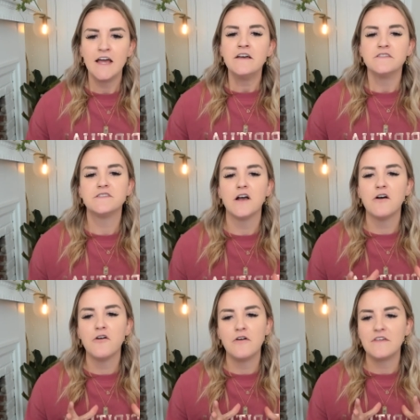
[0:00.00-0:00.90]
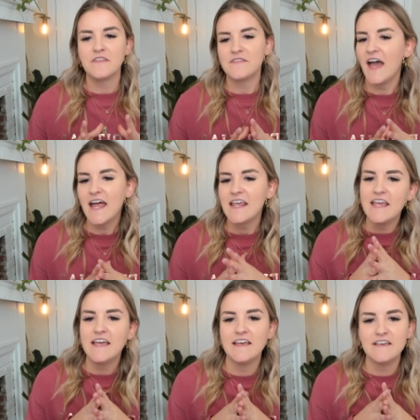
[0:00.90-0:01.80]
so that
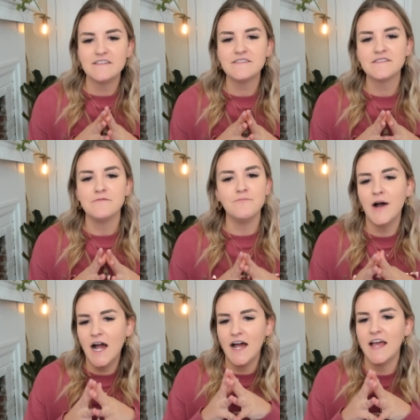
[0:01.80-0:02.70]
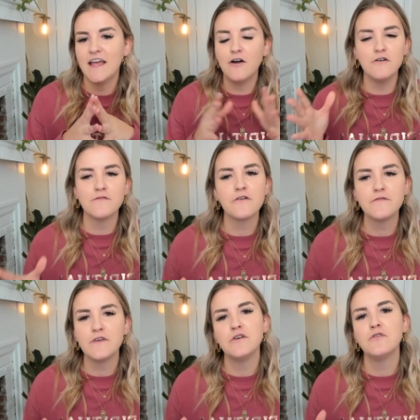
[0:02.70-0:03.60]
is my
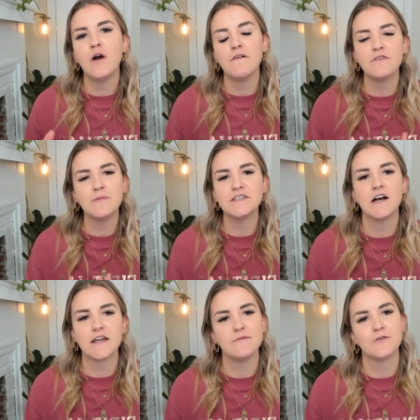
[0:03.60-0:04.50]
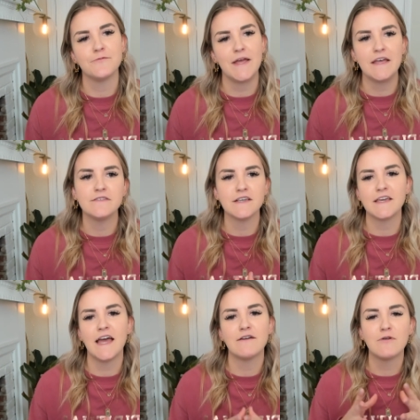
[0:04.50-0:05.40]
overview of the Mintakan mermaids.
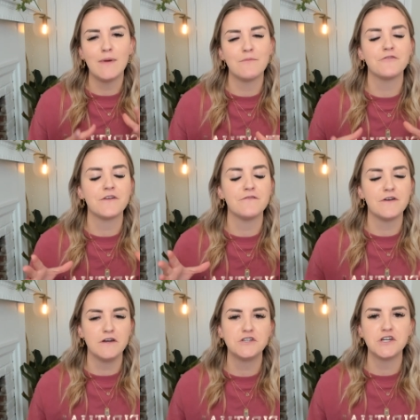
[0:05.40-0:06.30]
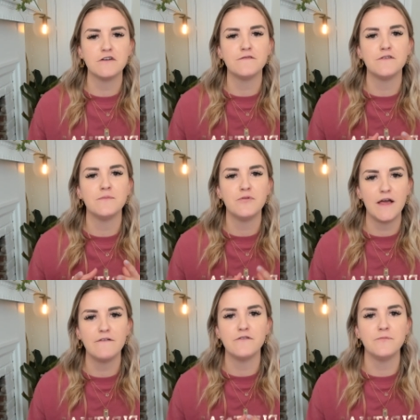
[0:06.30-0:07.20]
Again, remember they're very cheerful,
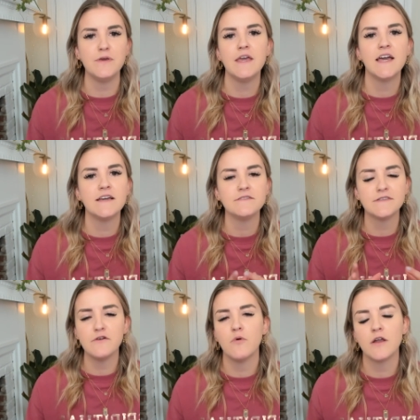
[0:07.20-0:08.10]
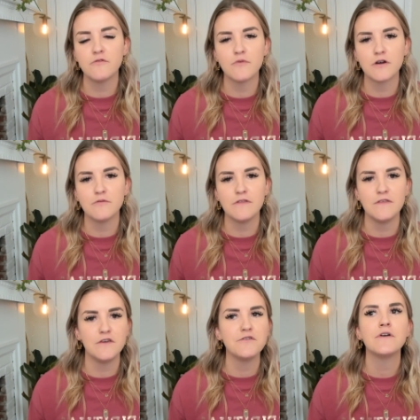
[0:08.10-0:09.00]
playful beings. They want to work with
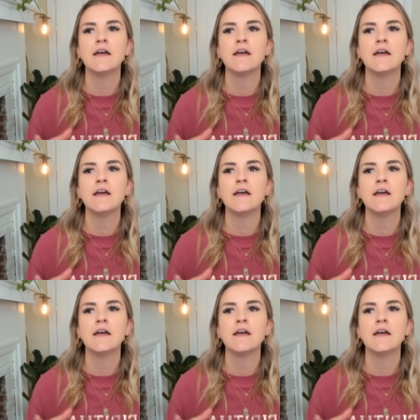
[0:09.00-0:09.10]
you